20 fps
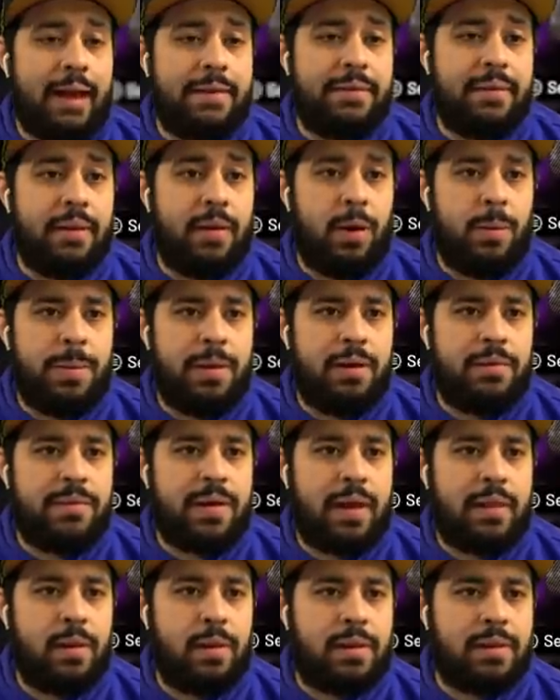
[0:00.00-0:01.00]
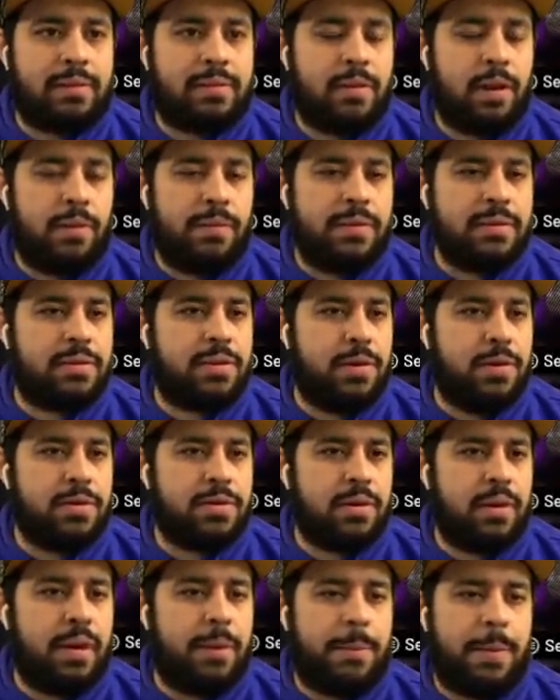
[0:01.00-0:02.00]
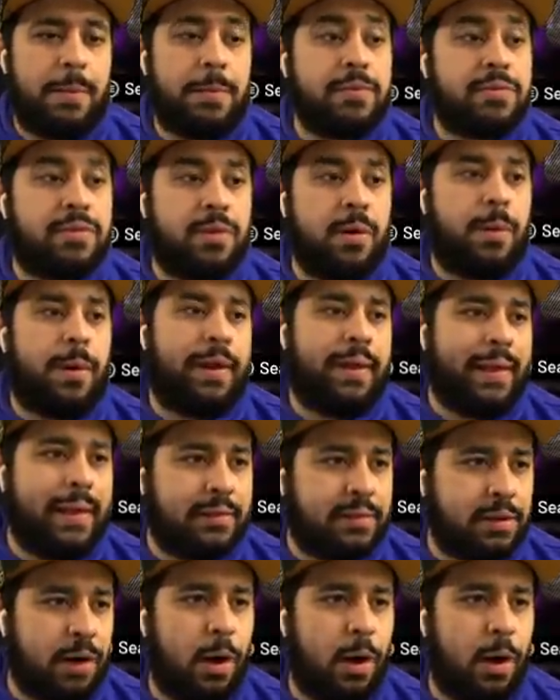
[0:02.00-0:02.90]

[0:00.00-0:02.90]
have a little bit of value, because silvers usually, people still want to get